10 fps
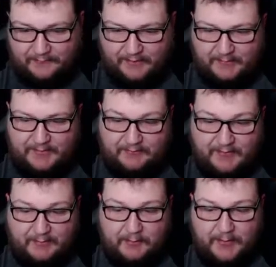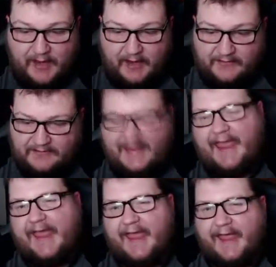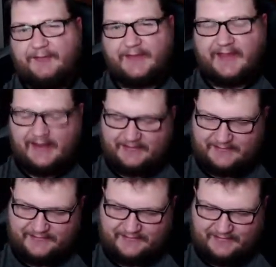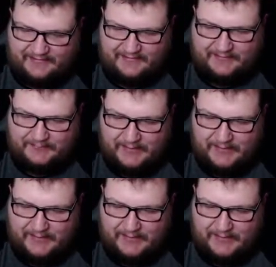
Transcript: Maybe maybe we got it. Yeah, we got it this time.